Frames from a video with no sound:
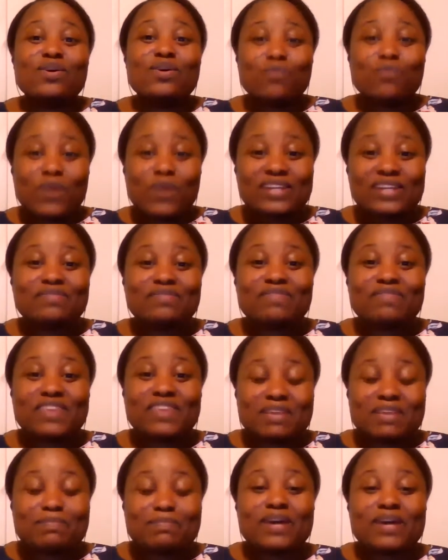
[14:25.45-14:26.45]
One,
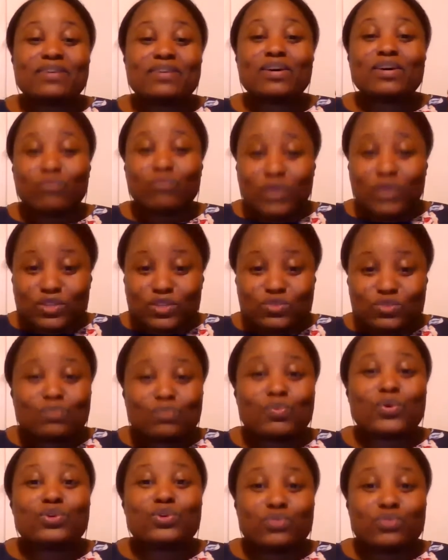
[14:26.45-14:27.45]
think about what
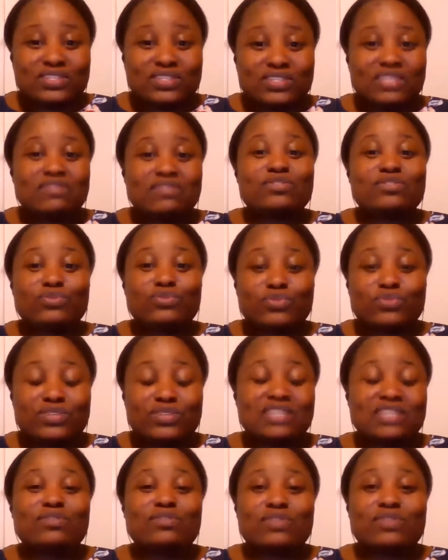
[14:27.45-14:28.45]
support you
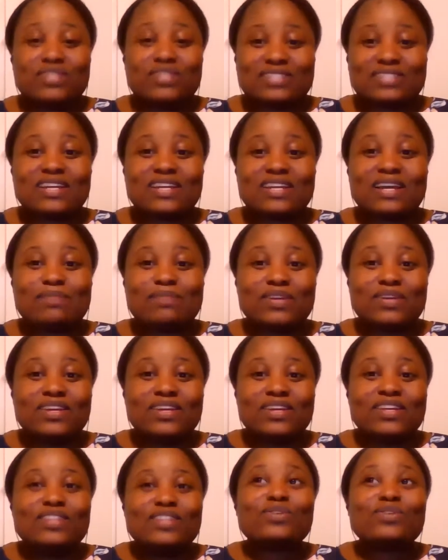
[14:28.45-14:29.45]
received during that time.
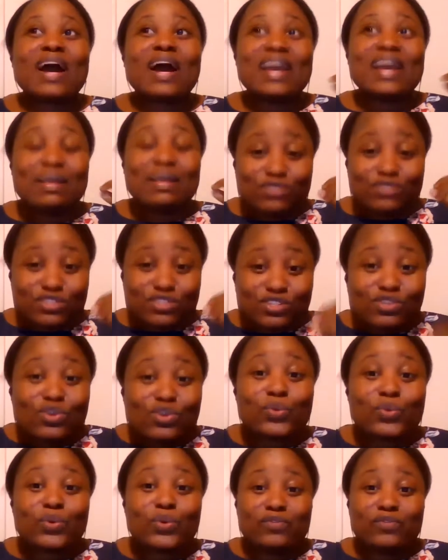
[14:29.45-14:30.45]
So I am so
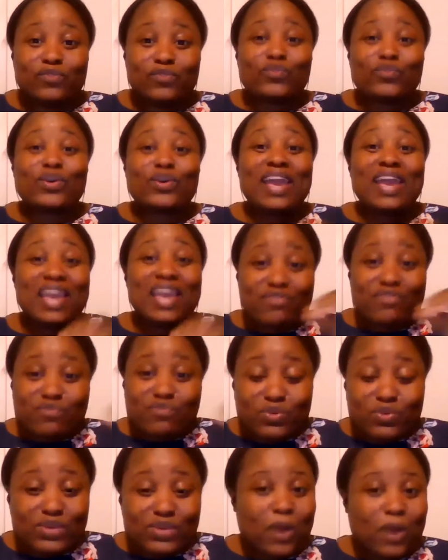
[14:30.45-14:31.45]
grateful for
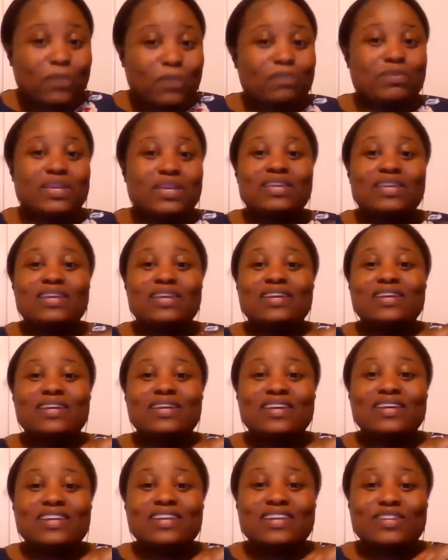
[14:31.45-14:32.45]
everyone who helped me,
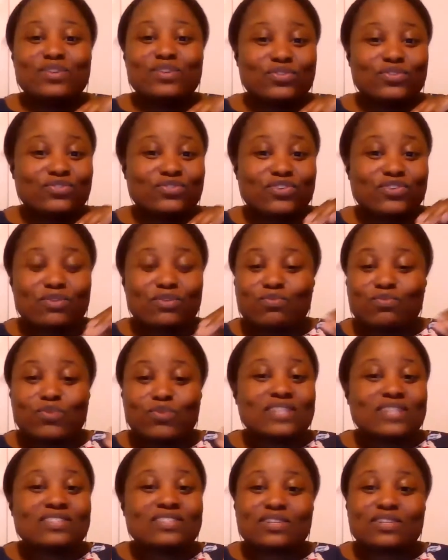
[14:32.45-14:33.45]
from
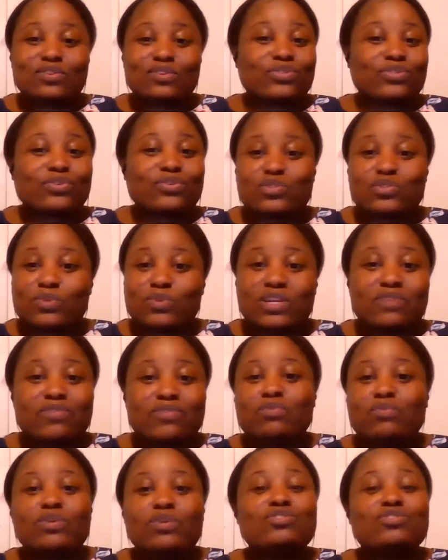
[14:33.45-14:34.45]
Wednesday or Thursday, whenever
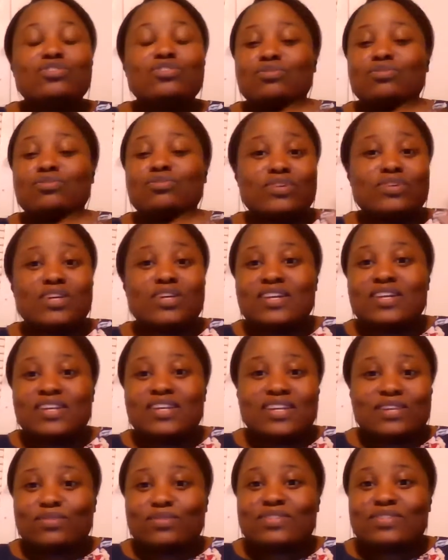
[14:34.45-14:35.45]
it was, to
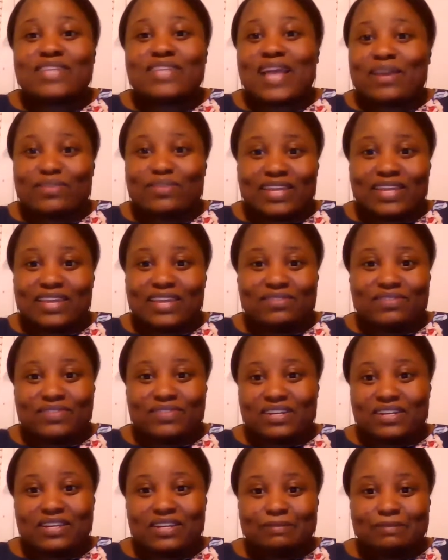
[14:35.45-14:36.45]
Saturday
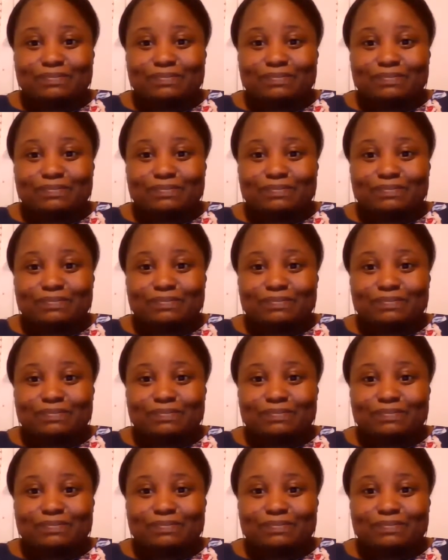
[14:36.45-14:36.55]
even.